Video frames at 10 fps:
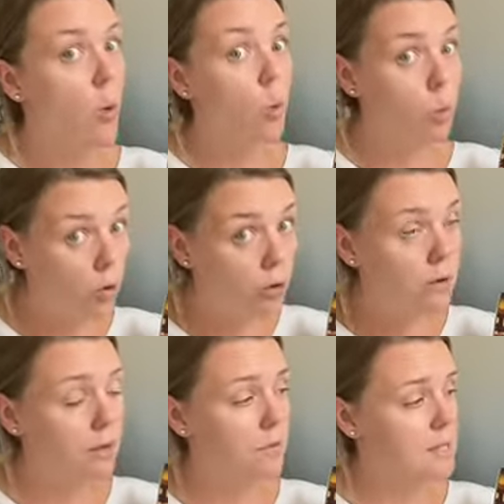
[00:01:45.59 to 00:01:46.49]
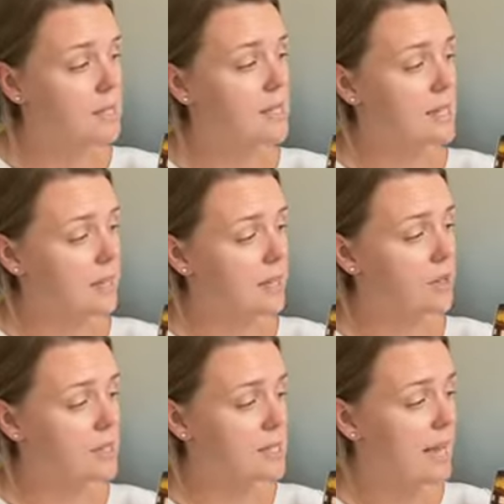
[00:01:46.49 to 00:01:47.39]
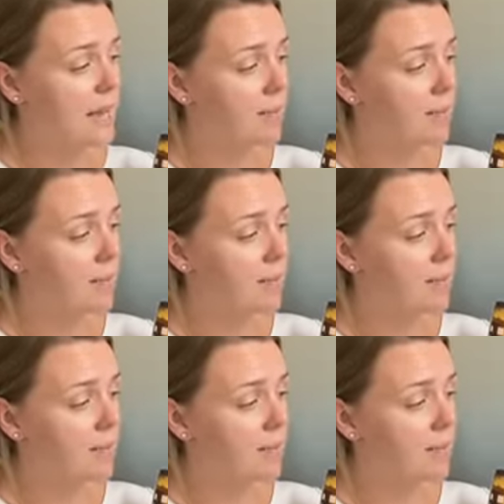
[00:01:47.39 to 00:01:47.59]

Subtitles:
"Wolves," said Lucy.